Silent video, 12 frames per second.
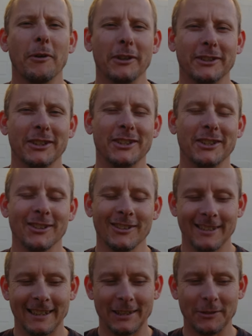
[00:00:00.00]
wanted
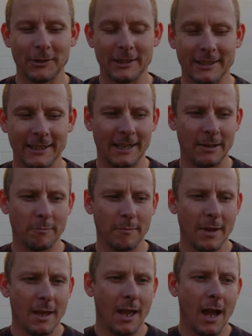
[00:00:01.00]
to. It was um,